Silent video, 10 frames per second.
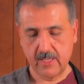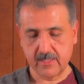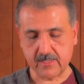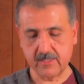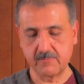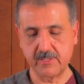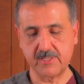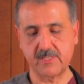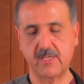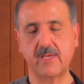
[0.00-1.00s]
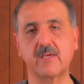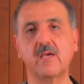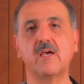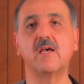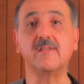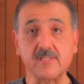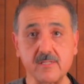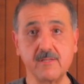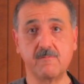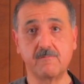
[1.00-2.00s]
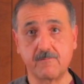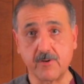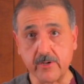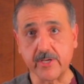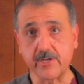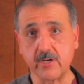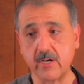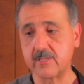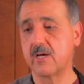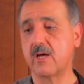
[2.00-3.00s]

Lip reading: the simplest thing is still very good,